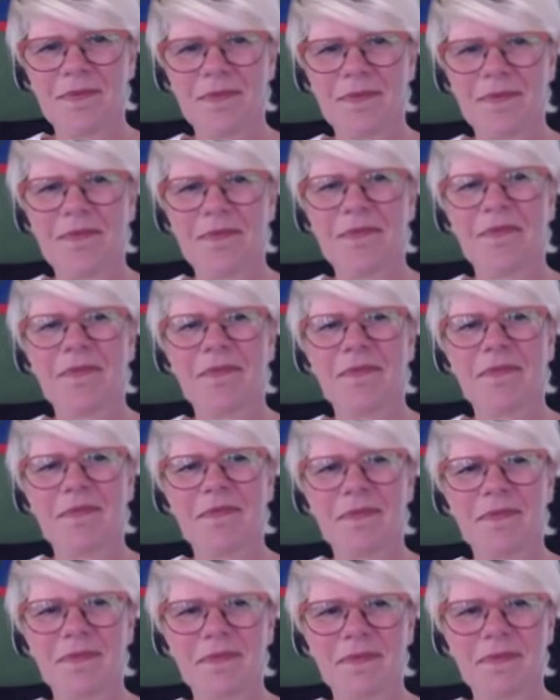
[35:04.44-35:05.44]
or
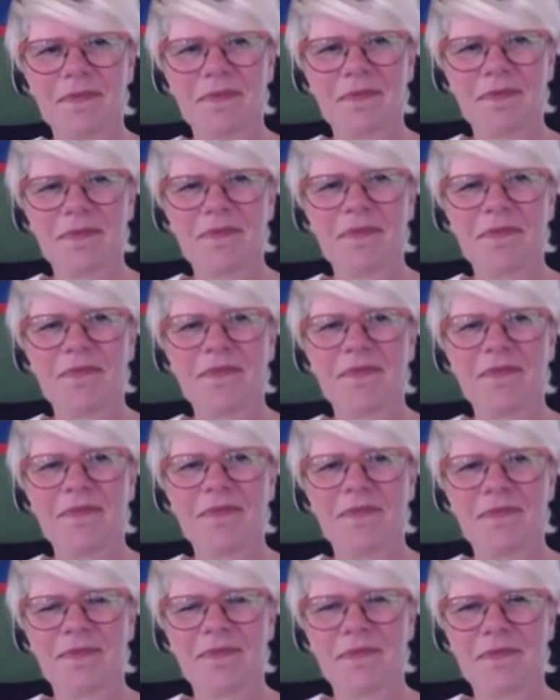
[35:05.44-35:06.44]
with the dessert
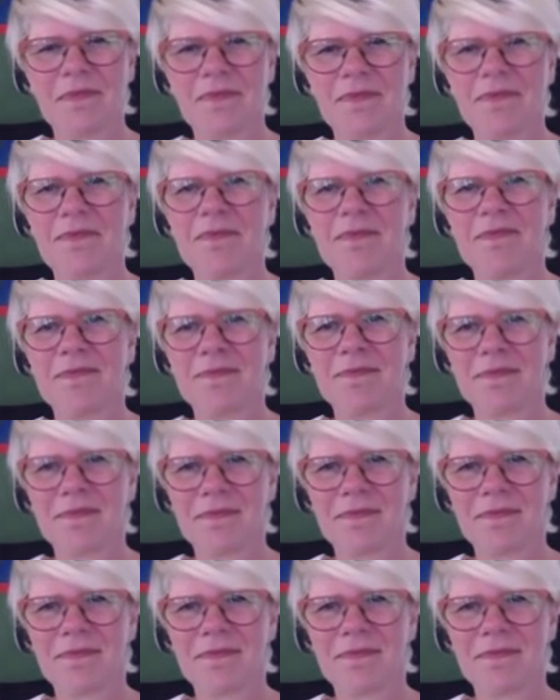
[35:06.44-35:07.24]
that they go around.